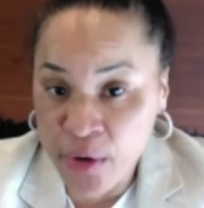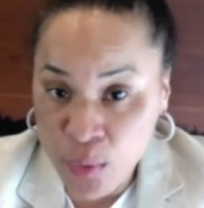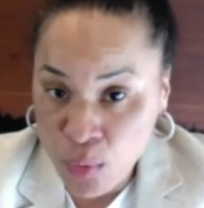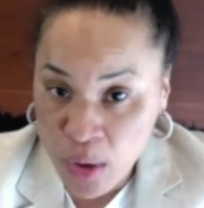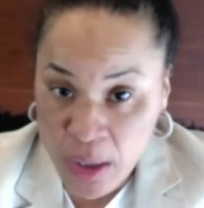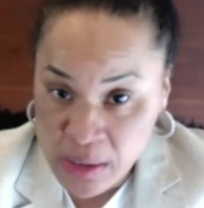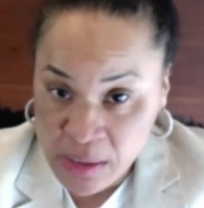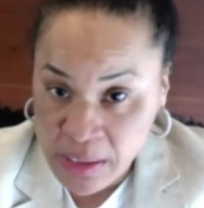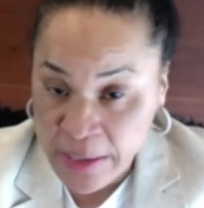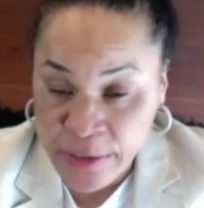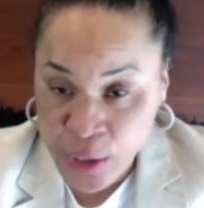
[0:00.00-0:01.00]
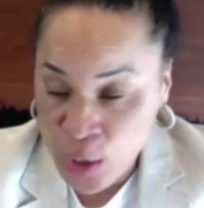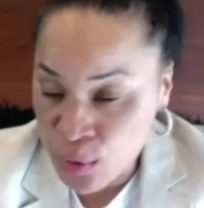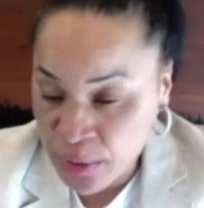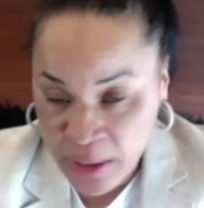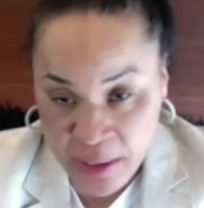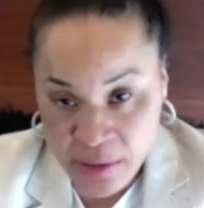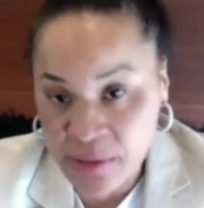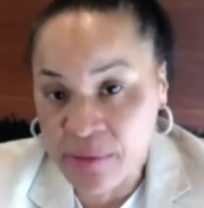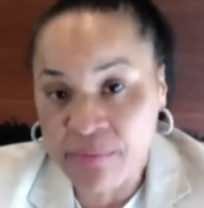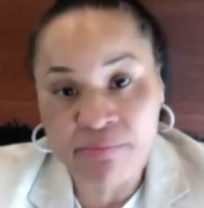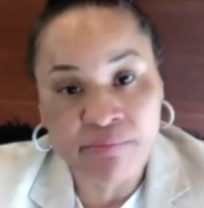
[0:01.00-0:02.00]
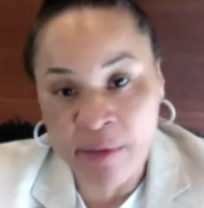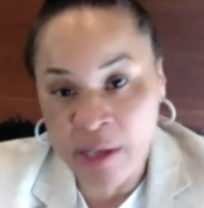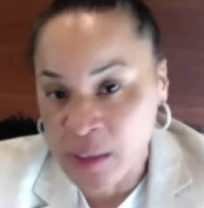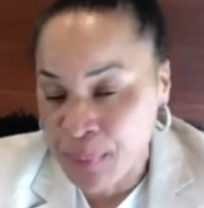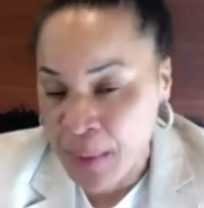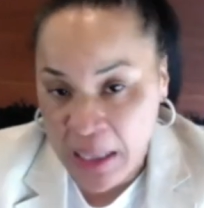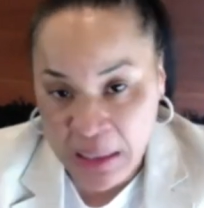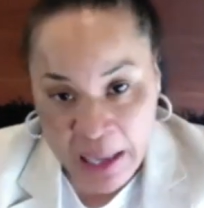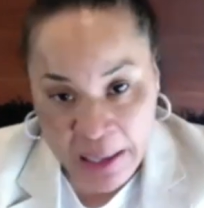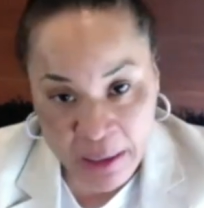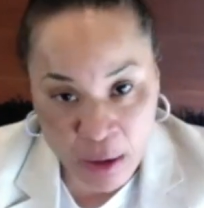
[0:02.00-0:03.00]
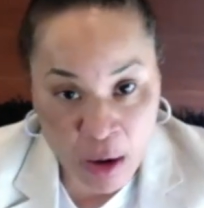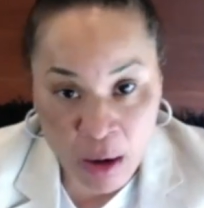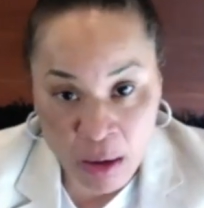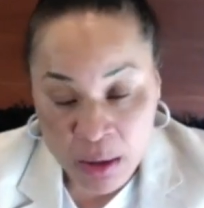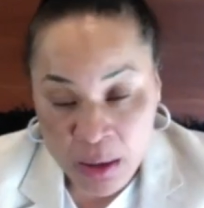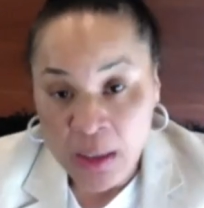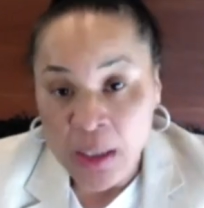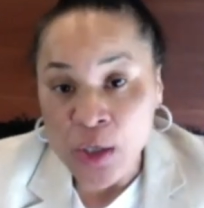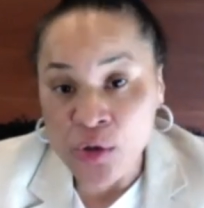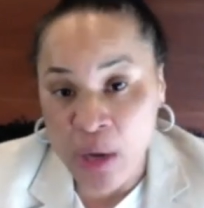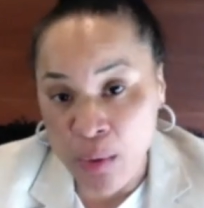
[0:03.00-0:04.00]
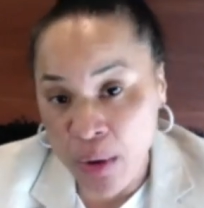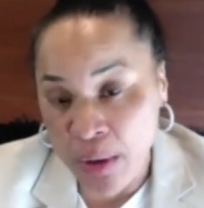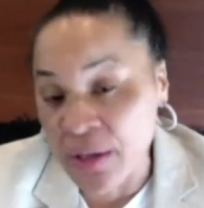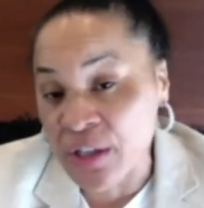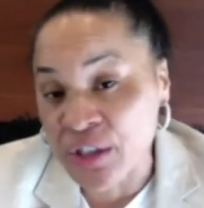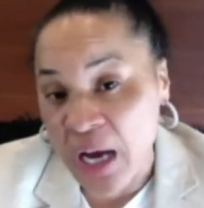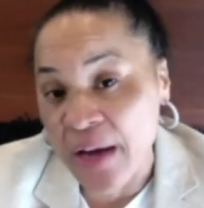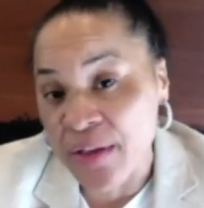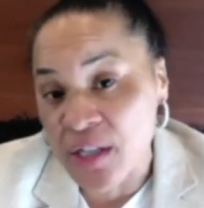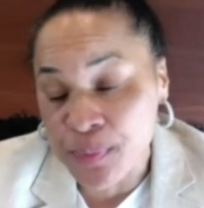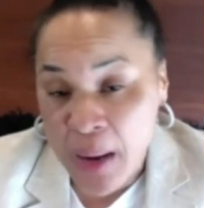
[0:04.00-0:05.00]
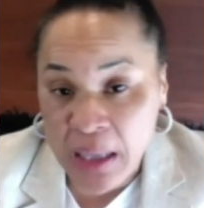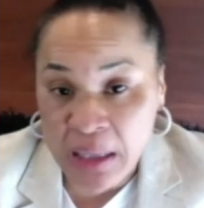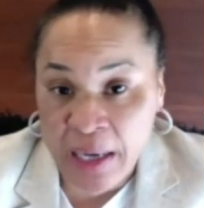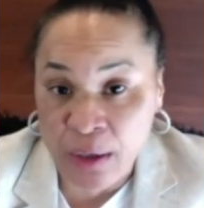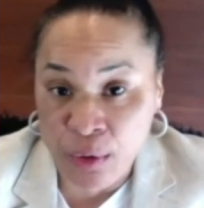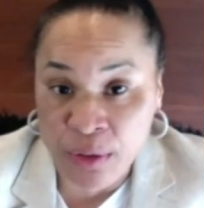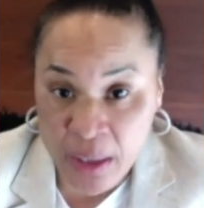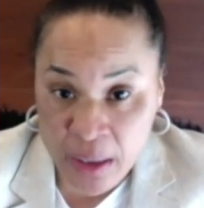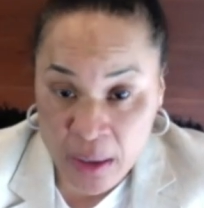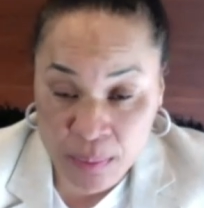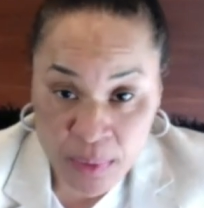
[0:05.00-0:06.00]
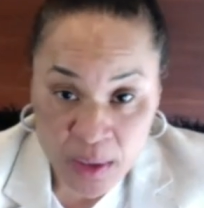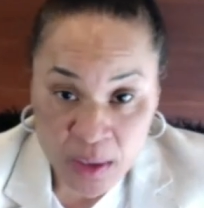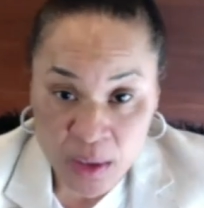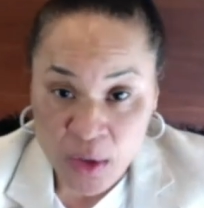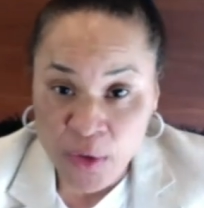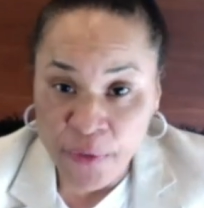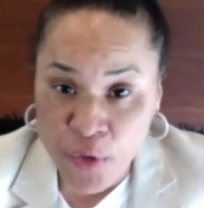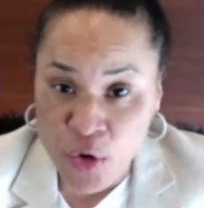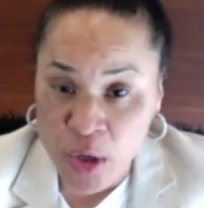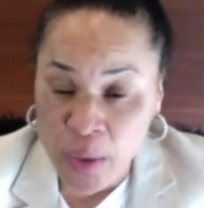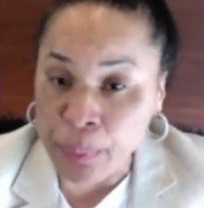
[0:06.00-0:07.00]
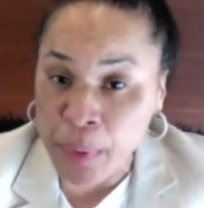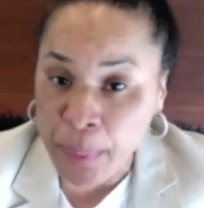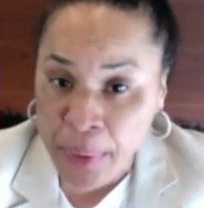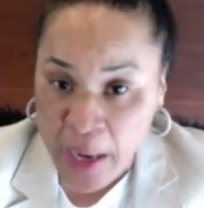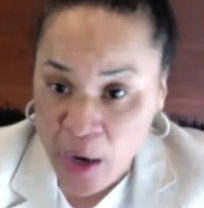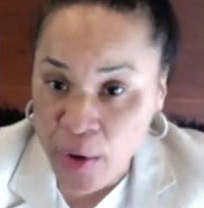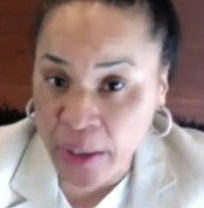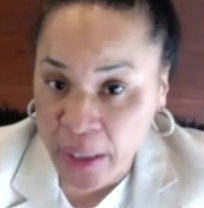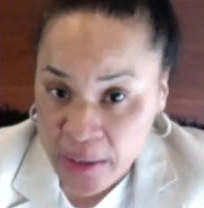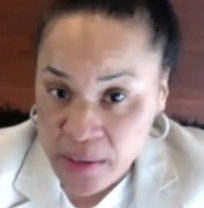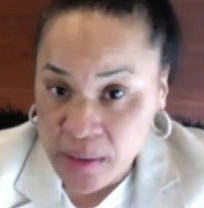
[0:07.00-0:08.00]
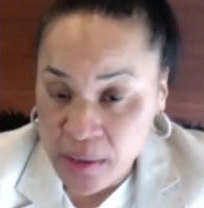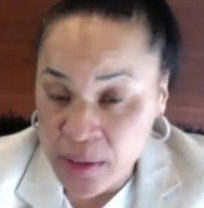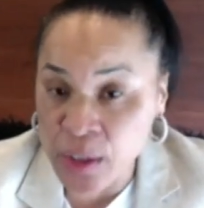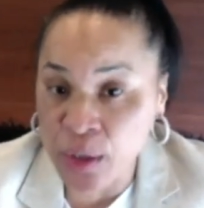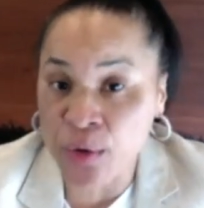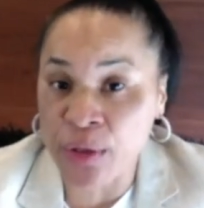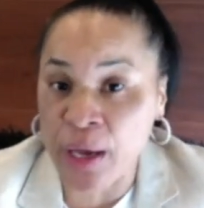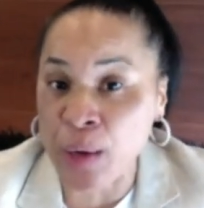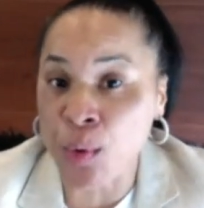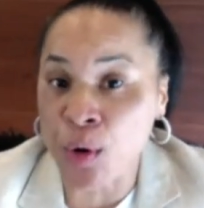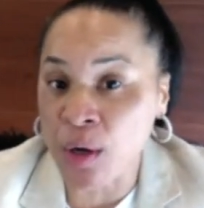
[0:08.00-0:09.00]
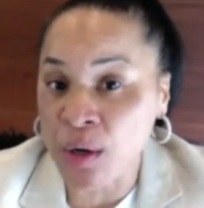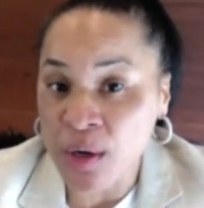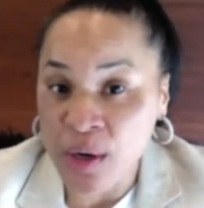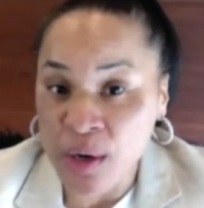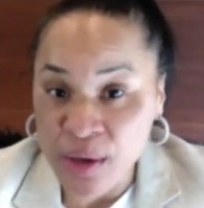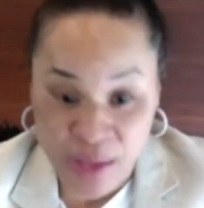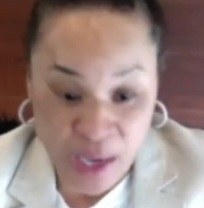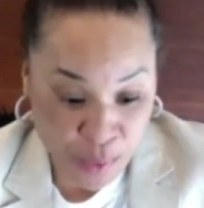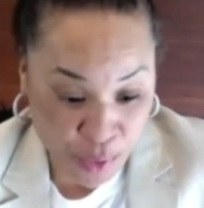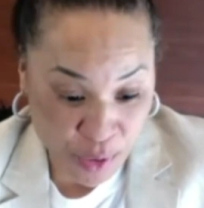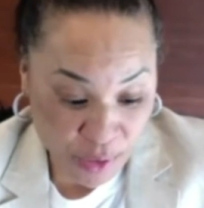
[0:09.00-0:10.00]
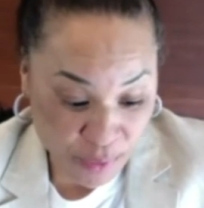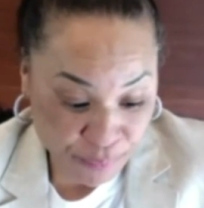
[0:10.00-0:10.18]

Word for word: the ones that don't get the spotlight at all. So I wanted to shine the spotlight on them for preparing us. You know, they were they were